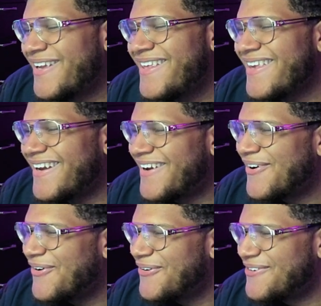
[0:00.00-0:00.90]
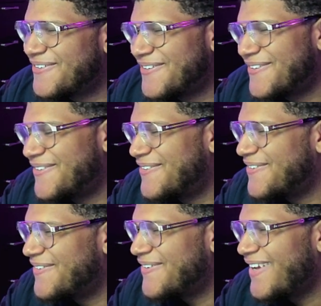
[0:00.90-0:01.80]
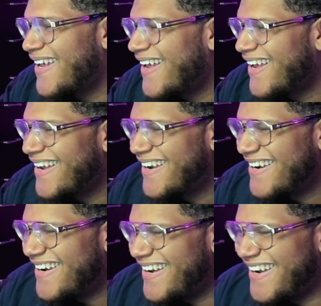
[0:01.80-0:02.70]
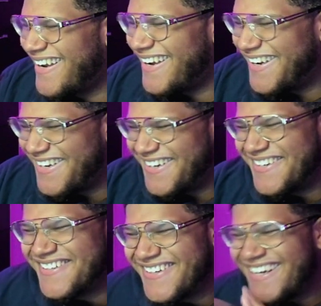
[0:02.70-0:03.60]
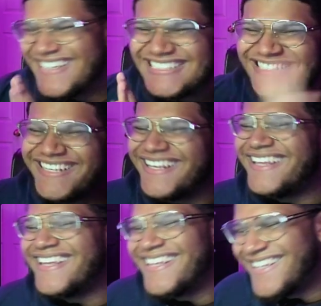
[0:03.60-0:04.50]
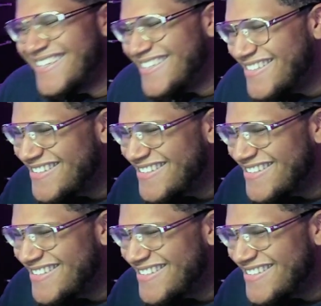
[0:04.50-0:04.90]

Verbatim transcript: Yo. Oh, here she is.